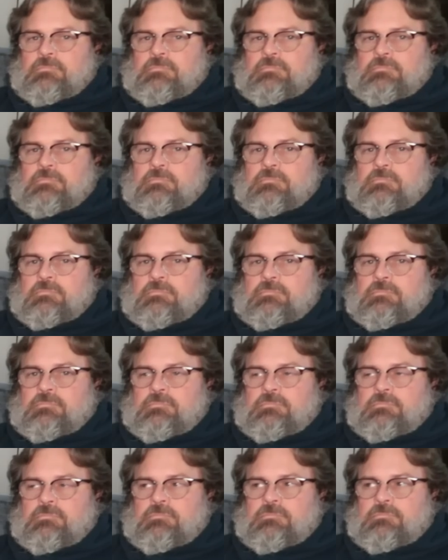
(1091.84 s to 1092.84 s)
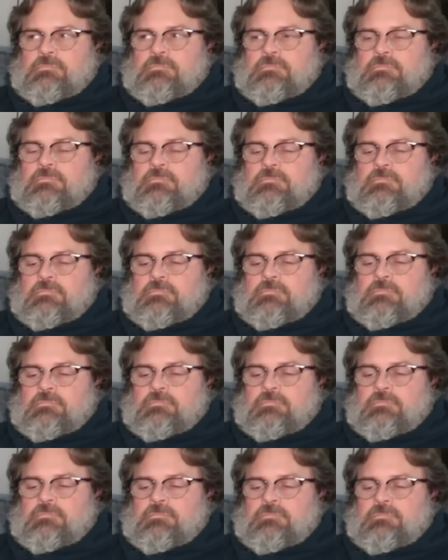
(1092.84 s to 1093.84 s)

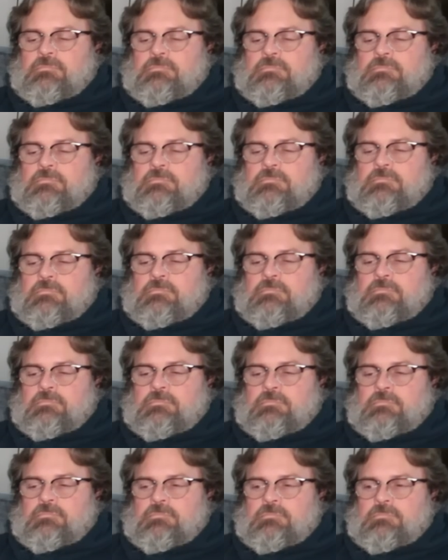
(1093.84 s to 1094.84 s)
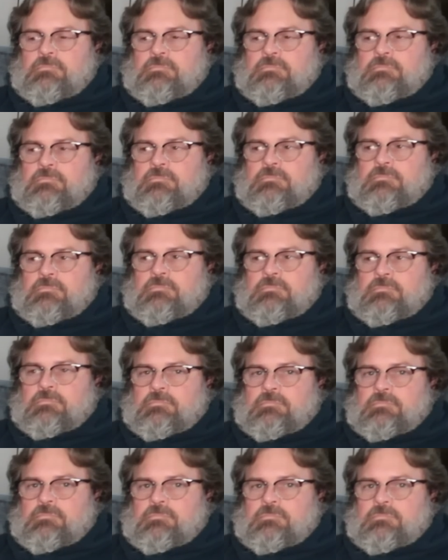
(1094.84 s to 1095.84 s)

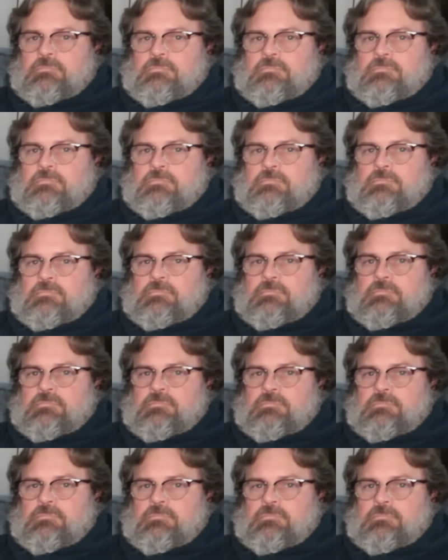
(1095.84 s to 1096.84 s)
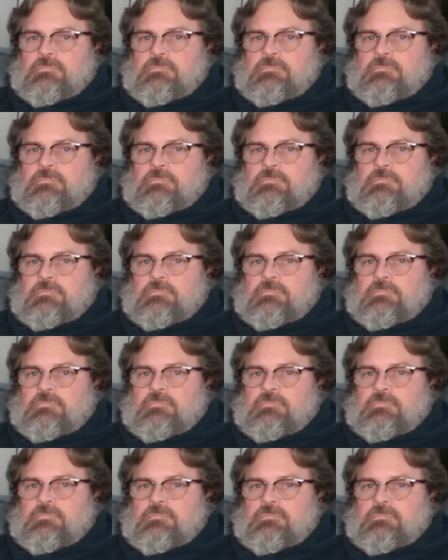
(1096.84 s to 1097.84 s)

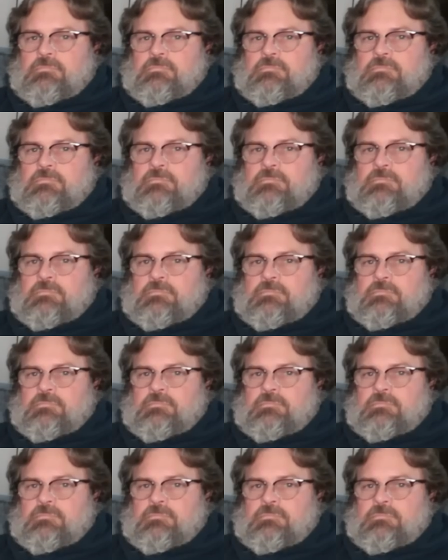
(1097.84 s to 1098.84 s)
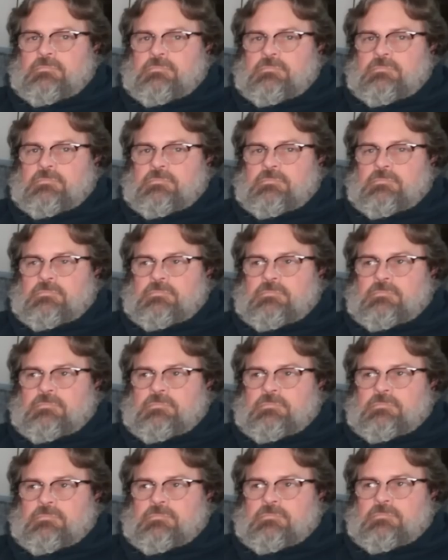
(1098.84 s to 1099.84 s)
(not speaking)